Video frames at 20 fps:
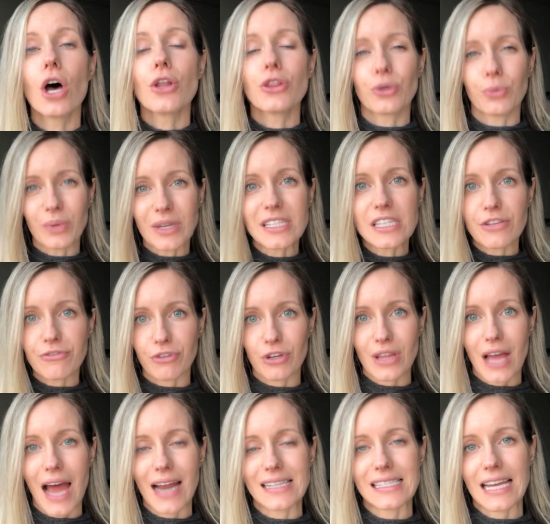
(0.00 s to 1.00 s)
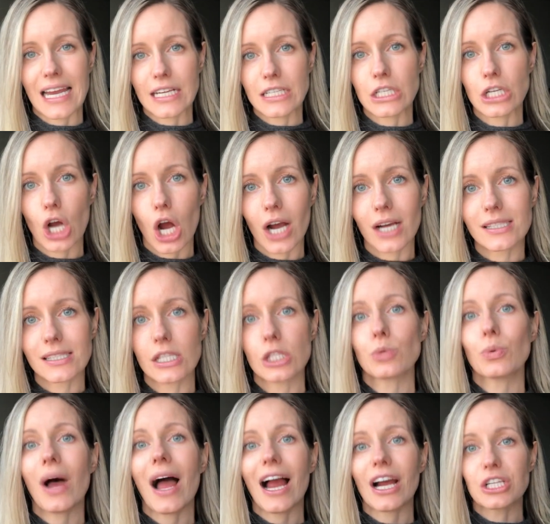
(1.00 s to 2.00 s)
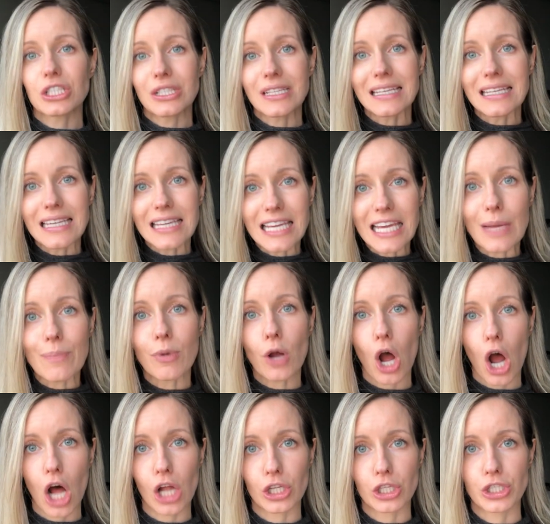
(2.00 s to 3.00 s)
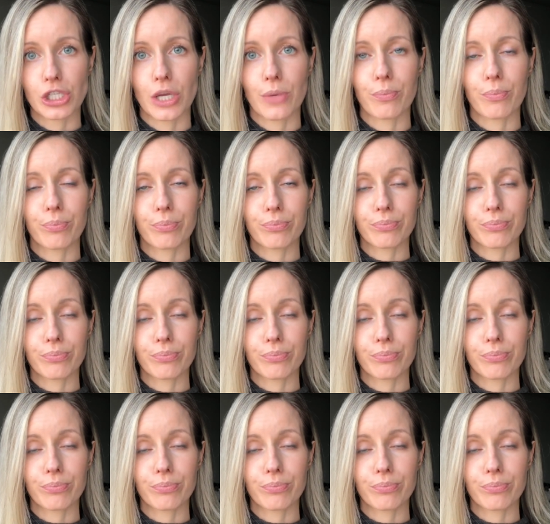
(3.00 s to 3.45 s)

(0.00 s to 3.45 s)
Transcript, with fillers: The reason for that is antioxidants will actually keep collagen